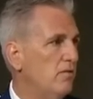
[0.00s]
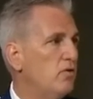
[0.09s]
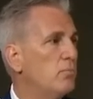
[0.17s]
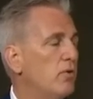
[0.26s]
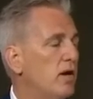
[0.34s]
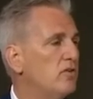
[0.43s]
if
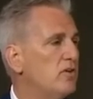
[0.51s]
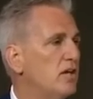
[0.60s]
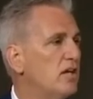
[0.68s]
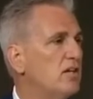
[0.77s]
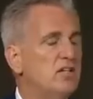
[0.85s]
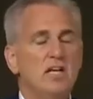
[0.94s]
the
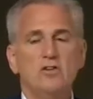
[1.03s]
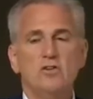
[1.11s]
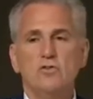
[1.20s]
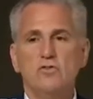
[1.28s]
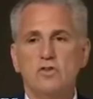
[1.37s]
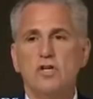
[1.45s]
president
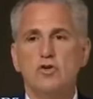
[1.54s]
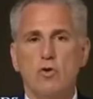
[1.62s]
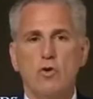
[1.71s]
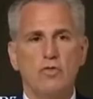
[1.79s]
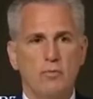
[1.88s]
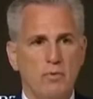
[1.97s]
continues to
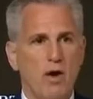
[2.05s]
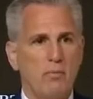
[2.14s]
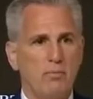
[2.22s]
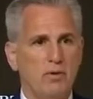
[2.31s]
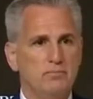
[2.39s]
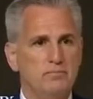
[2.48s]
ignore the
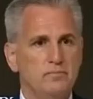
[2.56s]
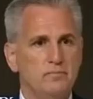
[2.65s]
problem.